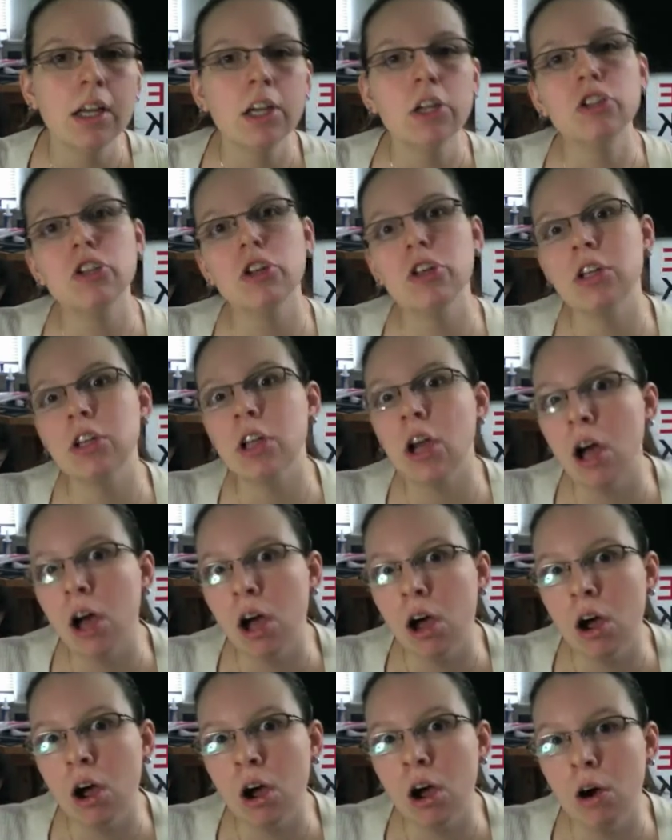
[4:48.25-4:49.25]

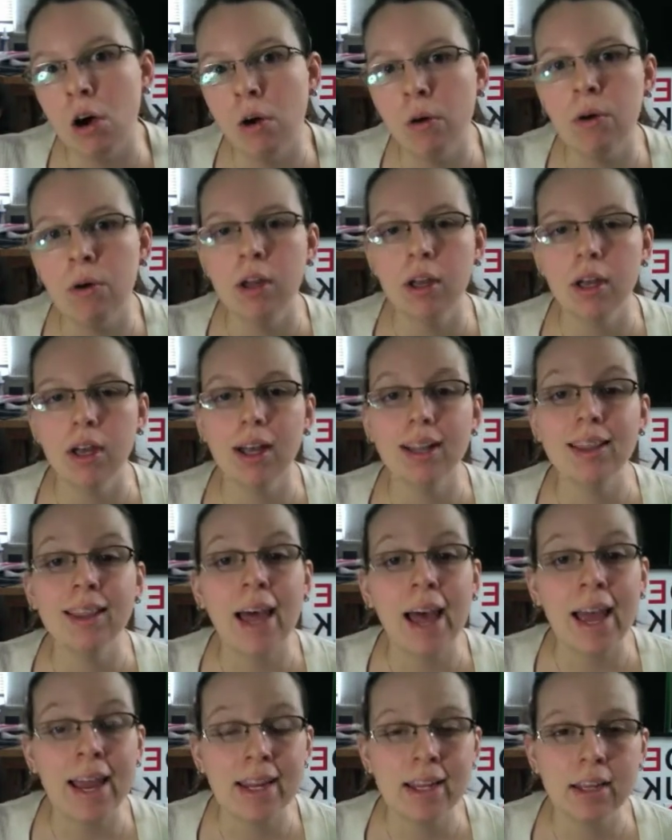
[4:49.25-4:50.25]
so
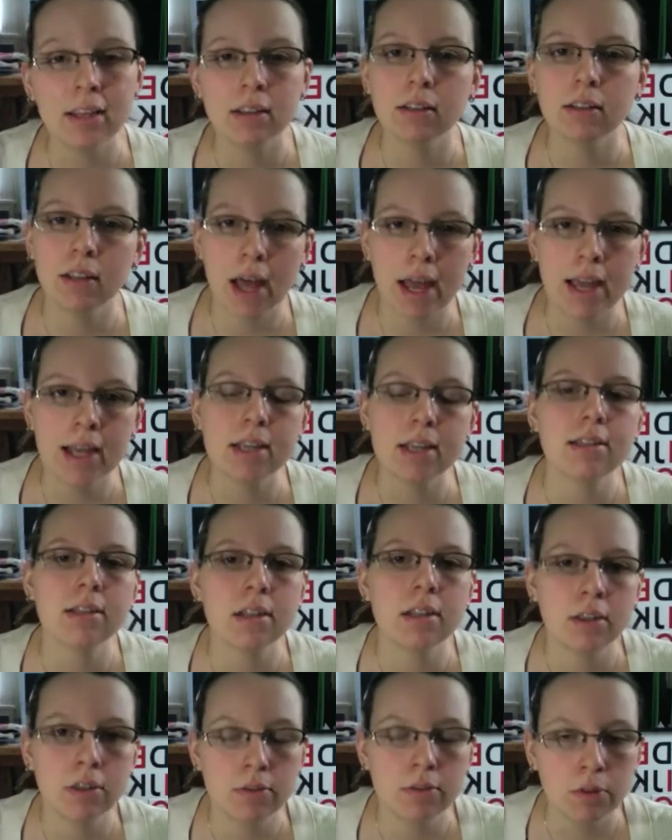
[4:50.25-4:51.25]
like is
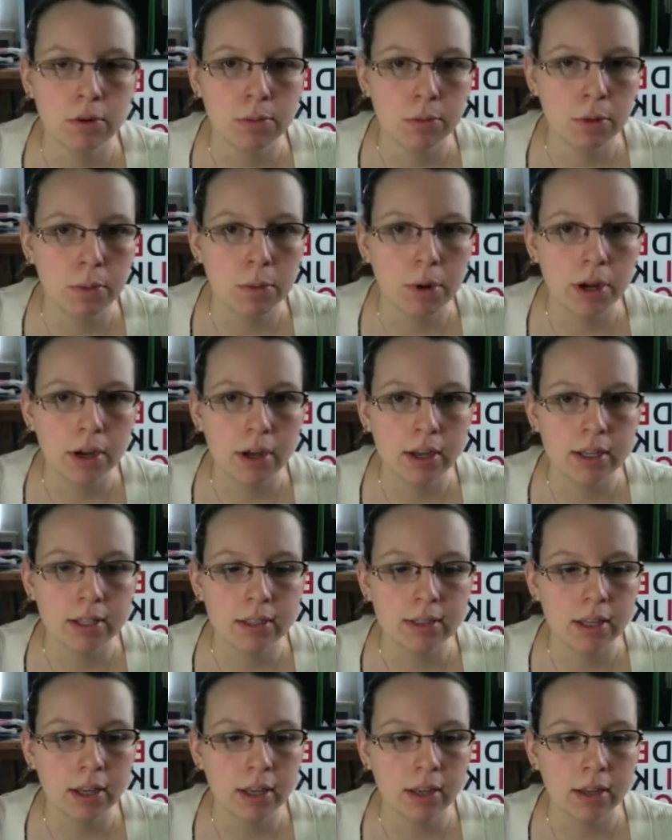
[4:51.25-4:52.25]
another verbal
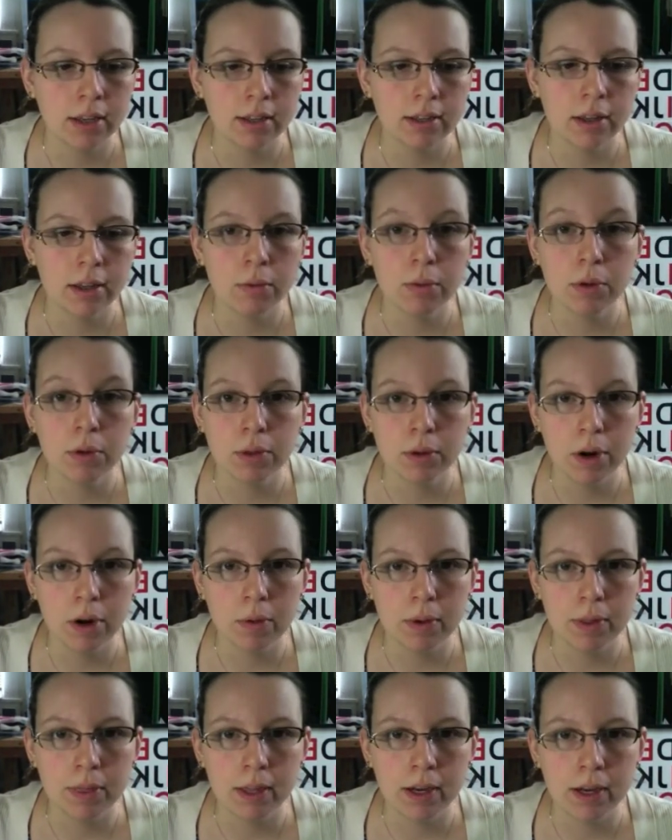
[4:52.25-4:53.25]
pause that we
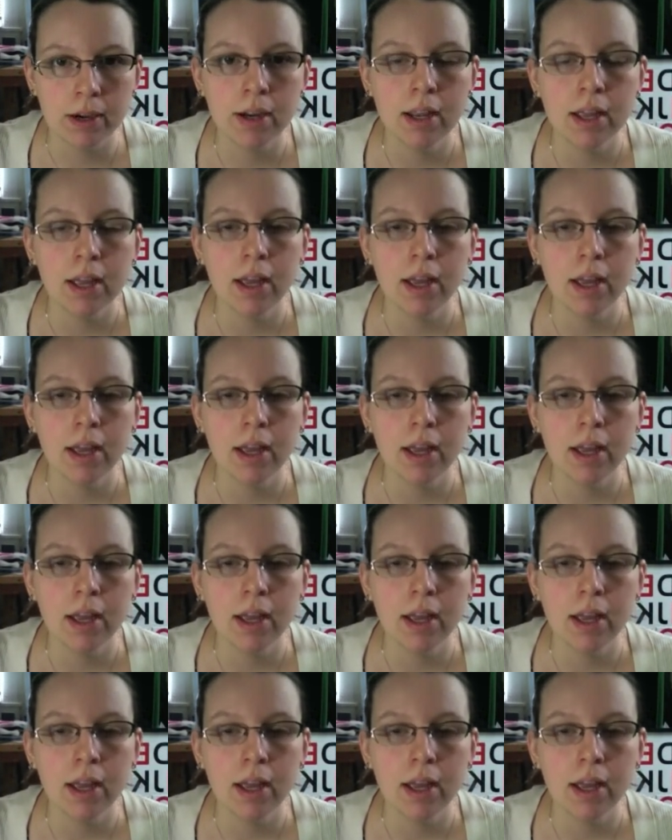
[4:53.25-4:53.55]
throw in there.